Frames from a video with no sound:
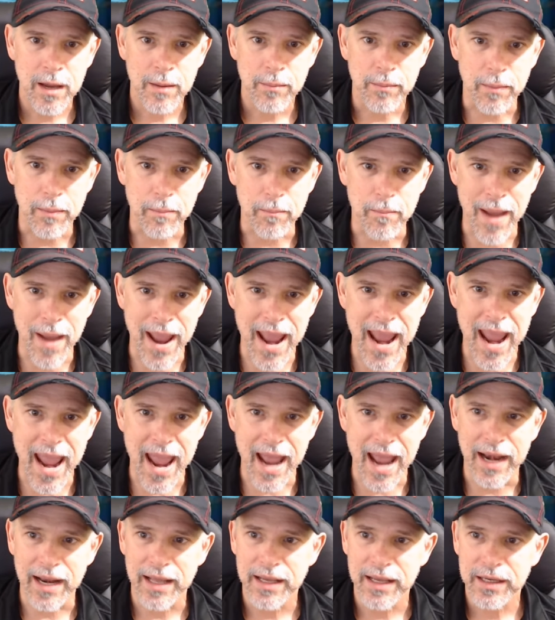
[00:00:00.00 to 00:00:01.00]
But
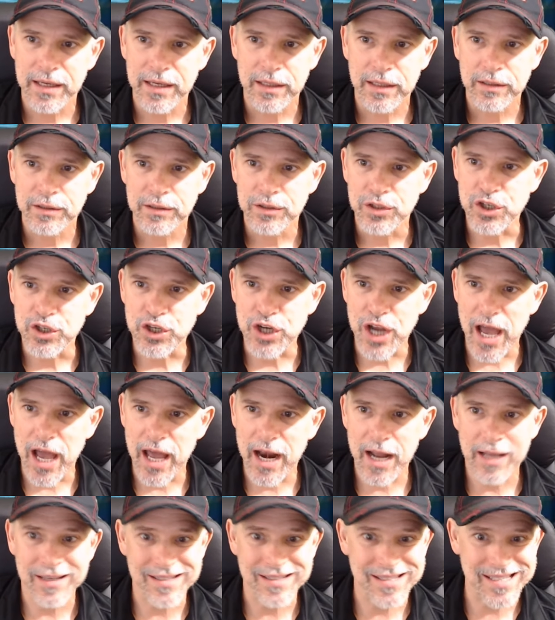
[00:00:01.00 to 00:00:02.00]
man,
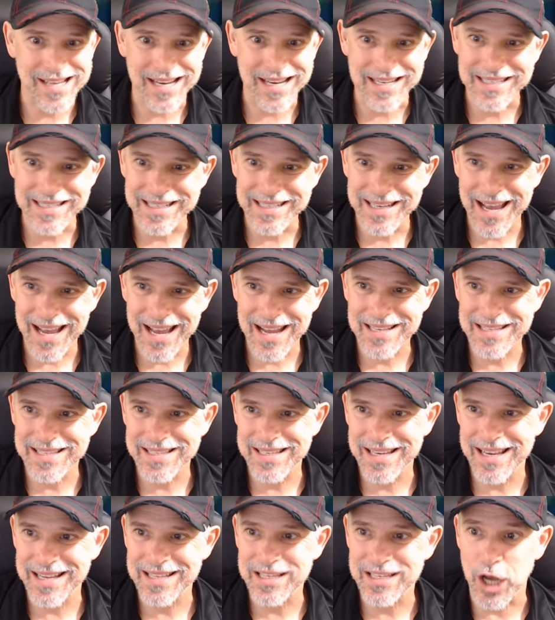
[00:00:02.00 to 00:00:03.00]
shot up 69
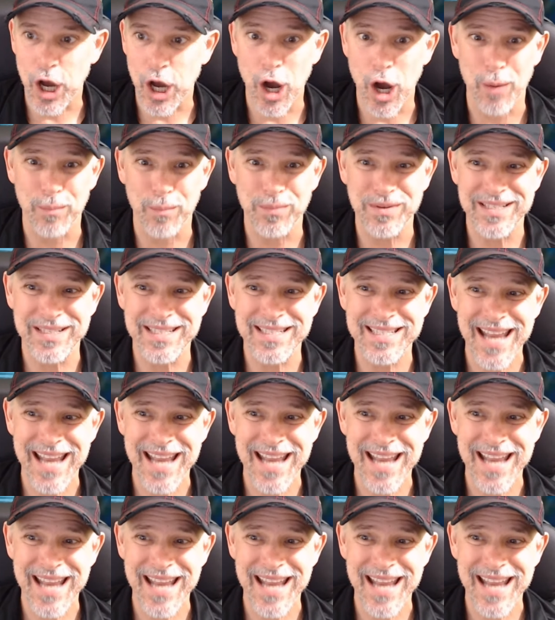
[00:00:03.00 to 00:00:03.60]
cents up.